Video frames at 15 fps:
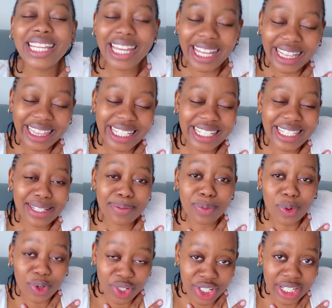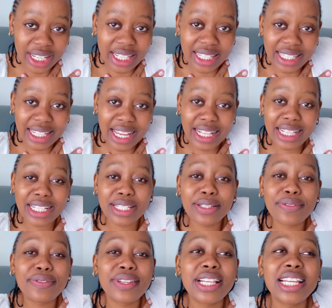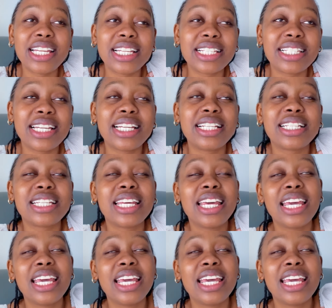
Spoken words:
in these emotions and these feelings. And